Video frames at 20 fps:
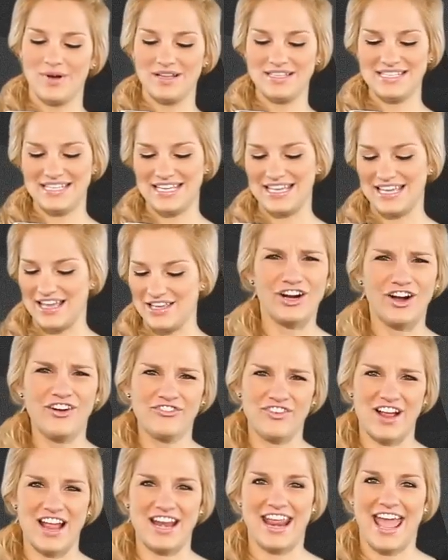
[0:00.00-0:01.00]
1D
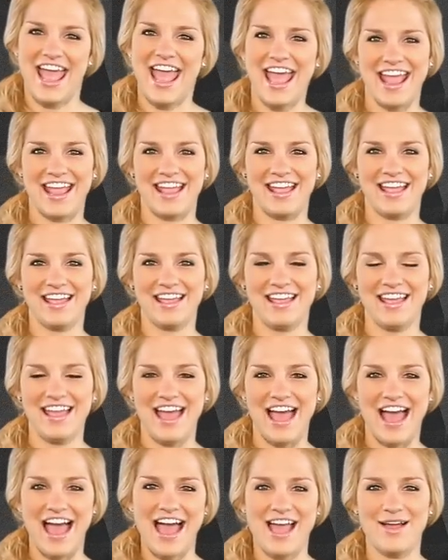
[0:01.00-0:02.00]
girlfriend, hey,
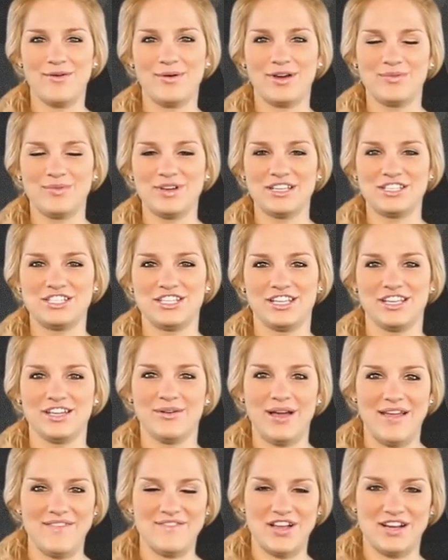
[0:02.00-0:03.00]
I wanna wish
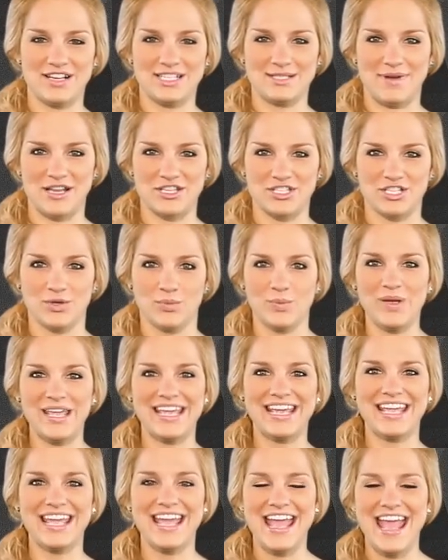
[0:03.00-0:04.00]
you a very special
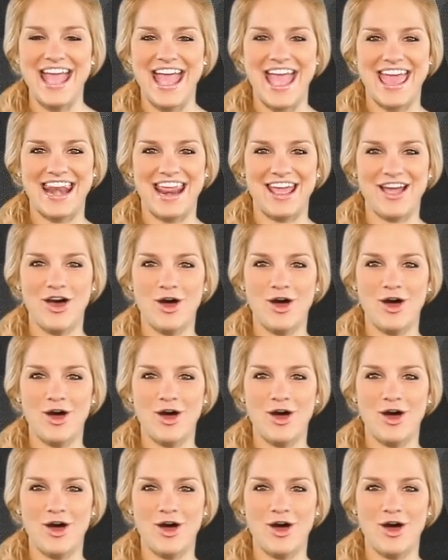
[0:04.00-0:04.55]
week, and I